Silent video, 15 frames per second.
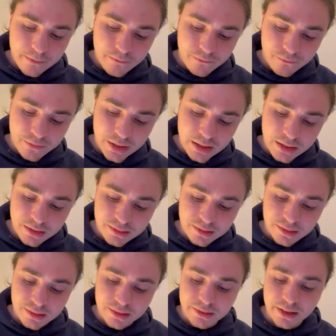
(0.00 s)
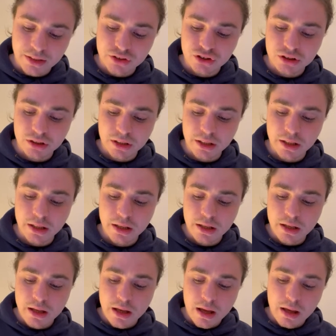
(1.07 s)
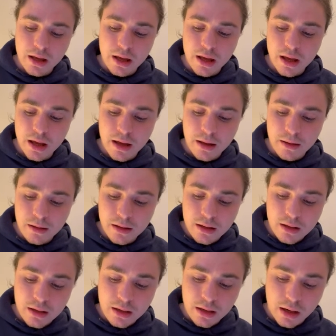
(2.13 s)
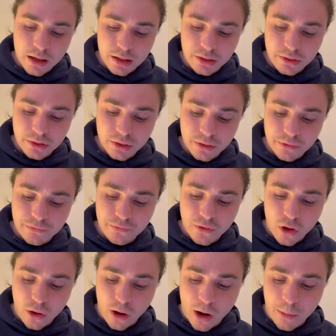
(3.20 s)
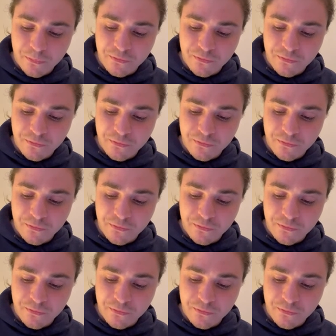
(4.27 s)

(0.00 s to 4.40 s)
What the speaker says: this is essentially a kind of up